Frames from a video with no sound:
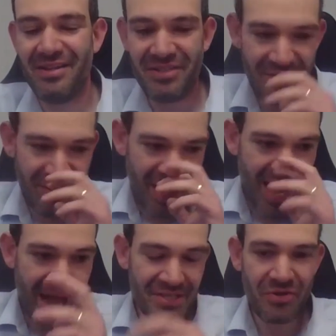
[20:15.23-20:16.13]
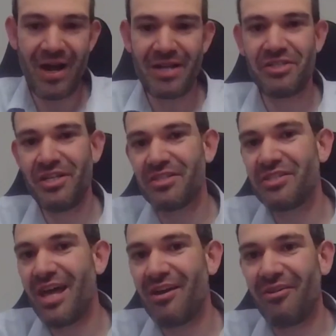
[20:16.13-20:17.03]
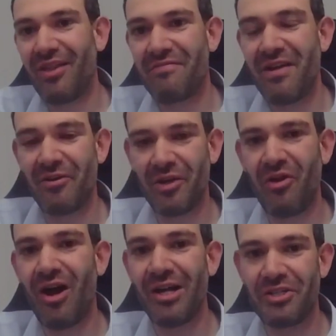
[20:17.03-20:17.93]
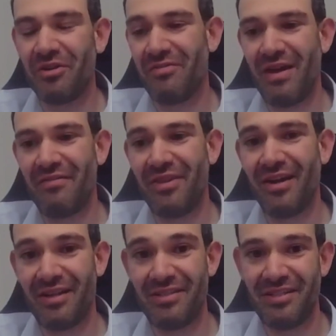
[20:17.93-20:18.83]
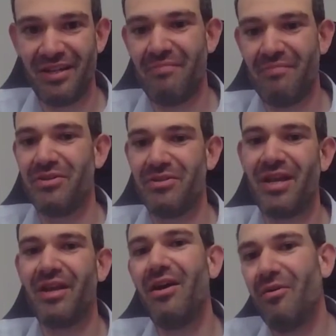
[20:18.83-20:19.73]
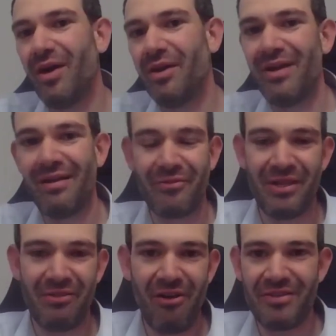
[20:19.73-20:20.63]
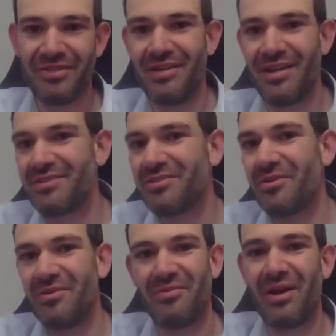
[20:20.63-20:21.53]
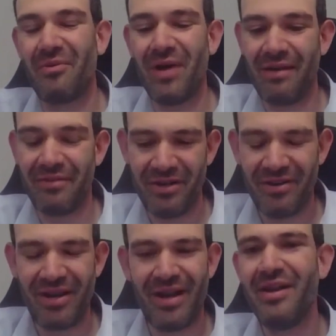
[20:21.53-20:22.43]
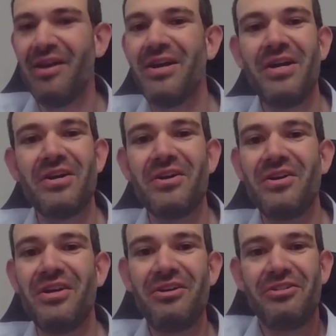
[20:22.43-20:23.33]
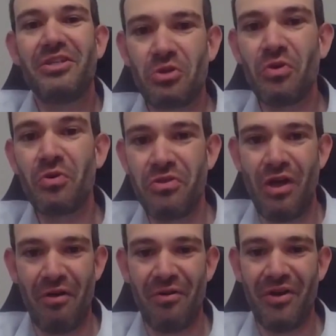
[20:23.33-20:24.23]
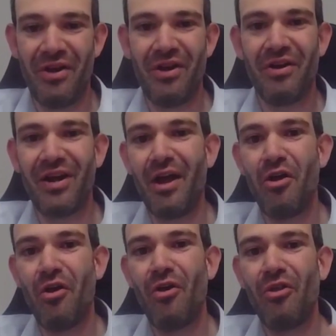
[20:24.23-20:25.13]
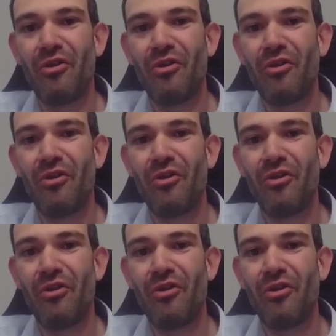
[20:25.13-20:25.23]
And so they ask questions that are like very logical if you haven't dug into the numbers, like, oh, why do we have green lawns in the desert? Like, whatever. Okay. Here's the truth, though. Okay.